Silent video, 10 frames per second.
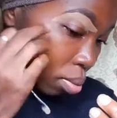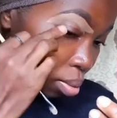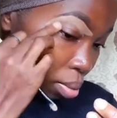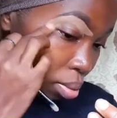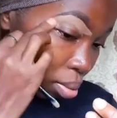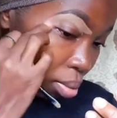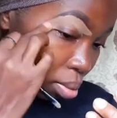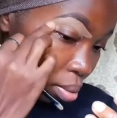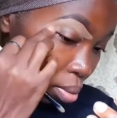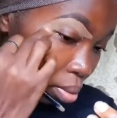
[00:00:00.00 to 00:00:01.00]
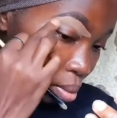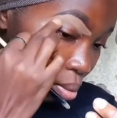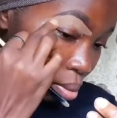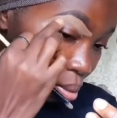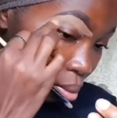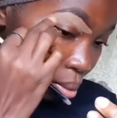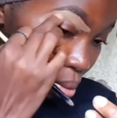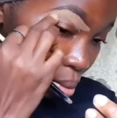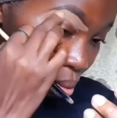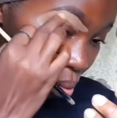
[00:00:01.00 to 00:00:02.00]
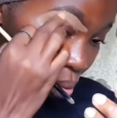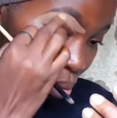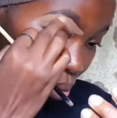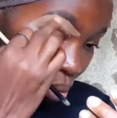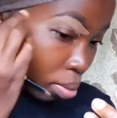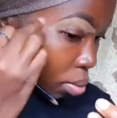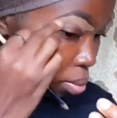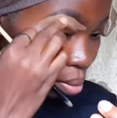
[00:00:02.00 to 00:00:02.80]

Then I blend it out with my hand.